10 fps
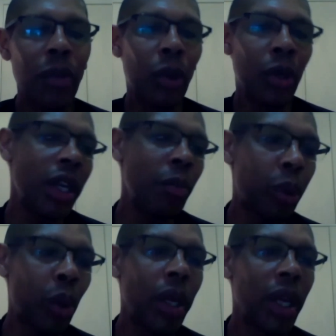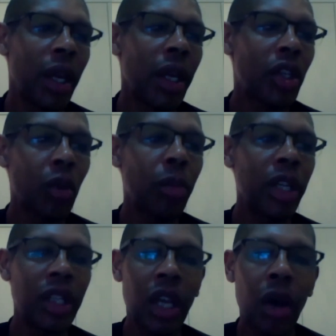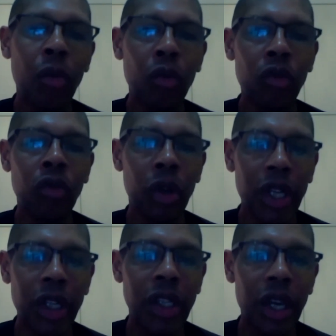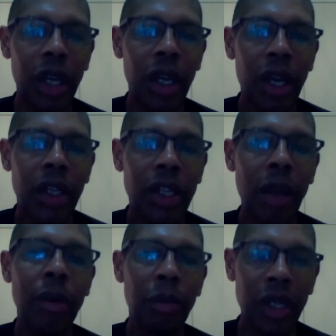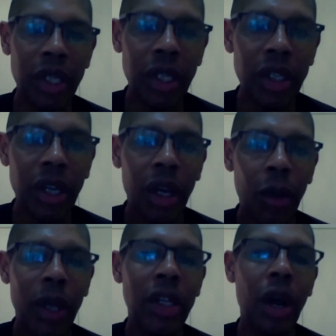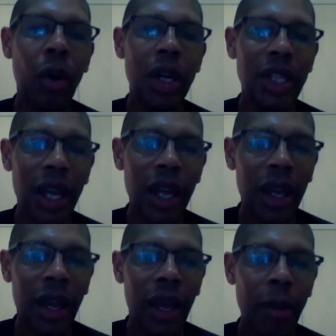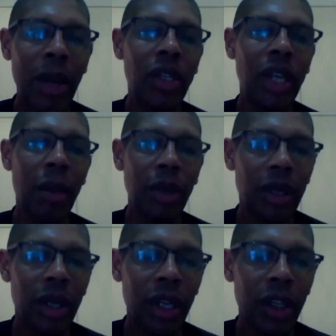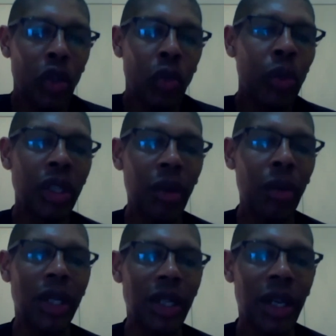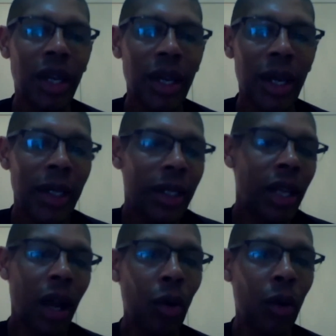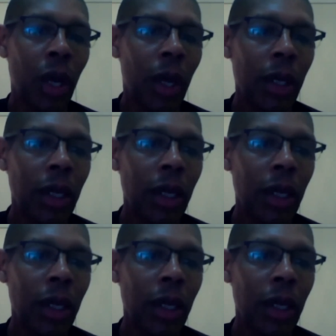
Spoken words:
wouldn't employ somebody to go and run his salmon business who had no idea about salmon. He just wouldn't do it. And so,